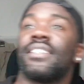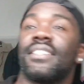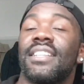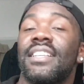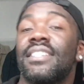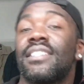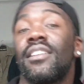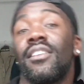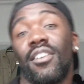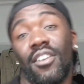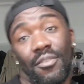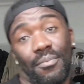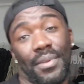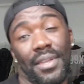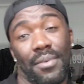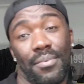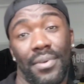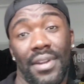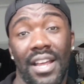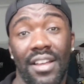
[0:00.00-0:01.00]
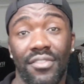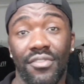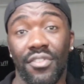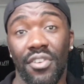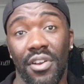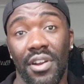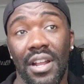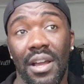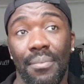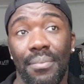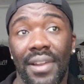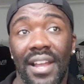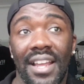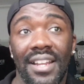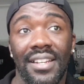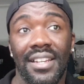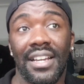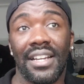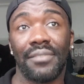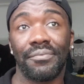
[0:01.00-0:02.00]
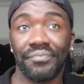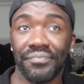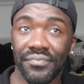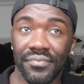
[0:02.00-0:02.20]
There's a lot of people that have grown up like that,